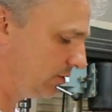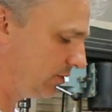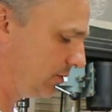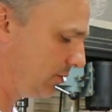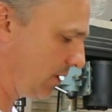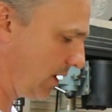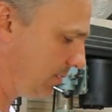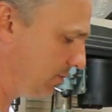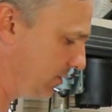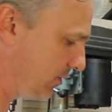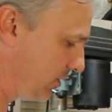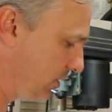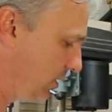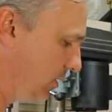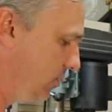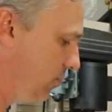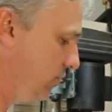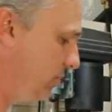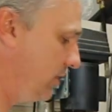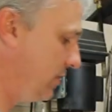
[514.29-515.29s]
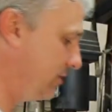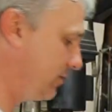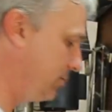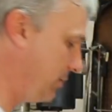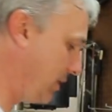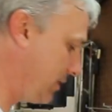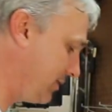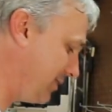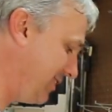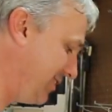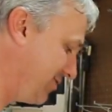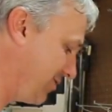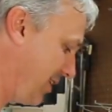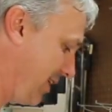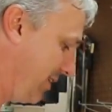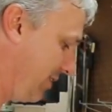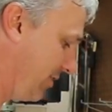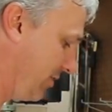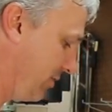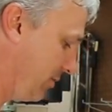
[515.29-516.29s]
and then I'm just going to mix these
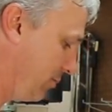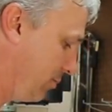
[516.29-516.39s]
right on